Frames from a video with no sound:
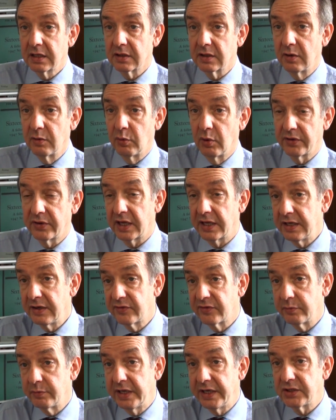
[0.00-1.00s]
Now, what that
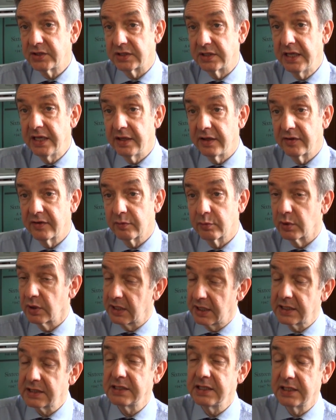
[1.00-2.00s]
information is will
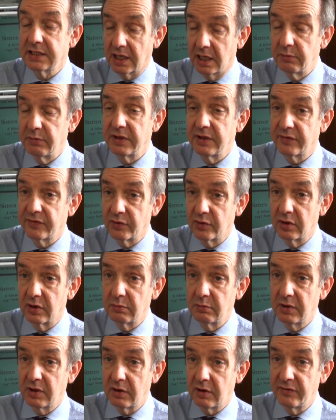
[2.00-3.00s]
actually come in the
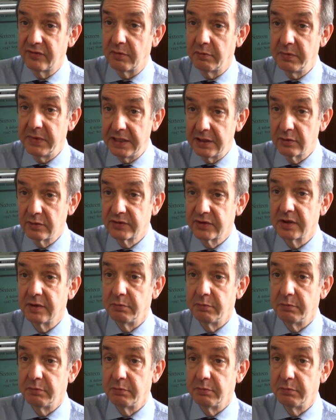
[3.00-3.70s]
form of a mailed